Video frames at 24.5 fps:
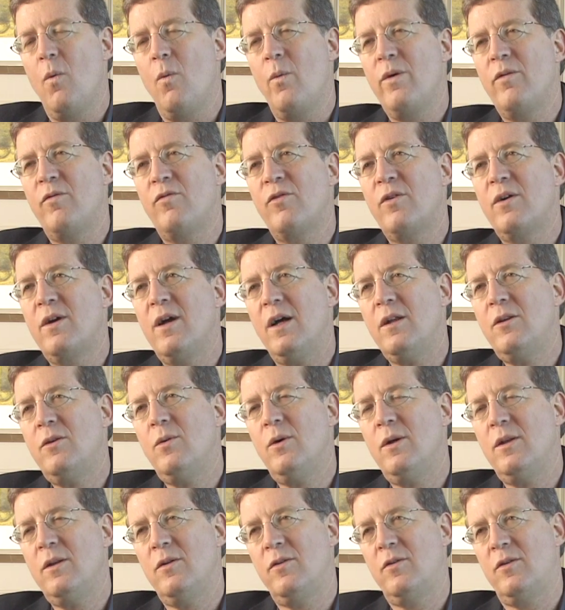We've got
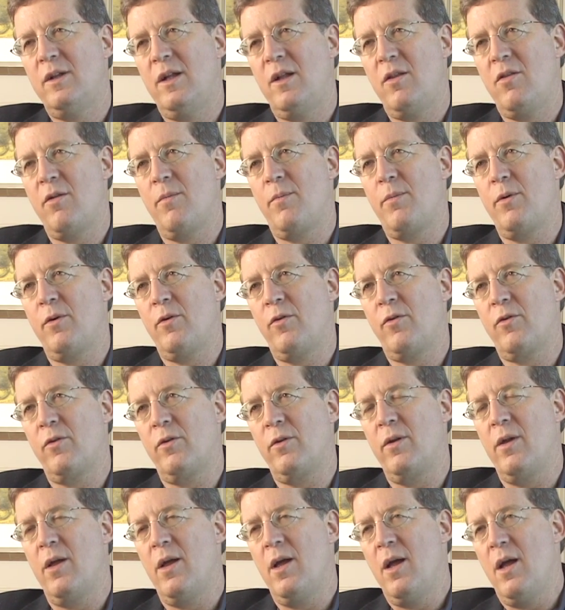to understand the person.